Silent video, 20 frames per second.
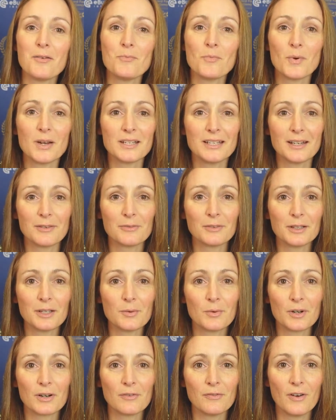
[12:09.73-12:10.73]
We definitely
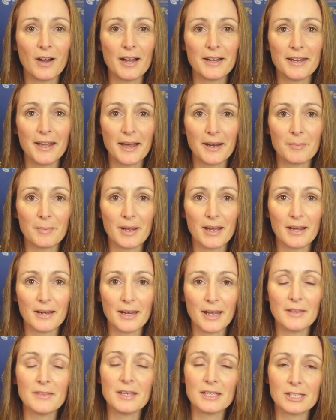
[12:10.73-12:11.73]
want to find out
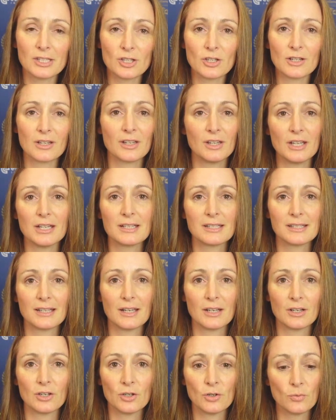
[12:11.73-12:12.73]
about, and there's certain things
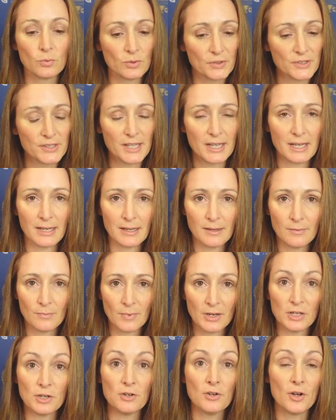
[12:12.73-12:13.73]
that you will see
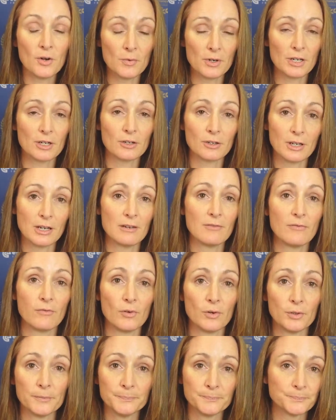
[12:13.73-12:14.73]
when you know what you're looking
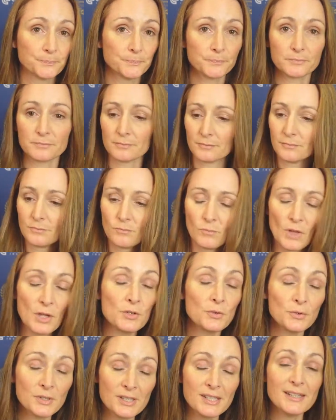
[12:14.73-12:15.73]
for.
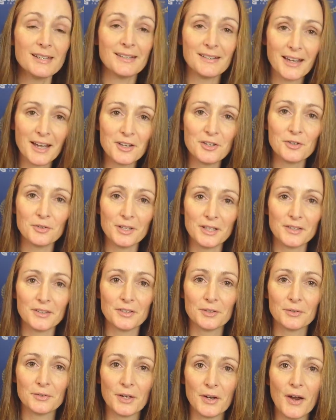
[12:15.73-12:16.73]
You'll see, and
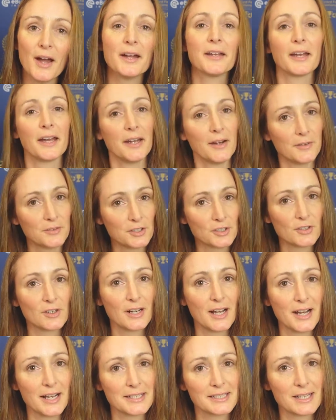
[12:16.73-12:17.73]
you'll know, okay, I've just got
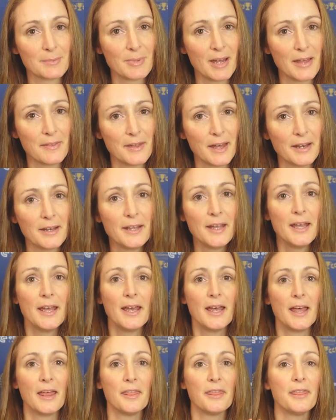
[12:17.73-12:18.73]
to ask about that.
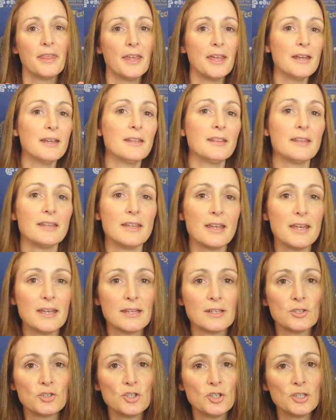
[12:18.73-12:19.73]
Then in the
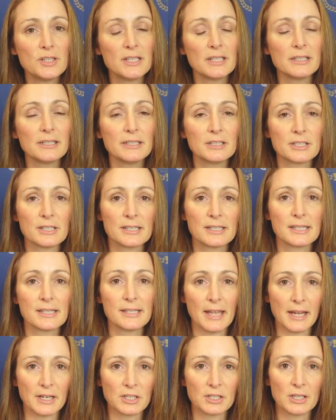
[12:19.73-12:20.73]
end, due diligence is
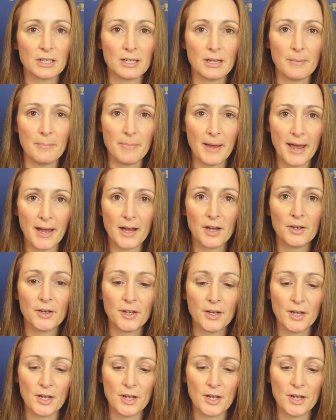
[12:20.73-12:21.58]
actually about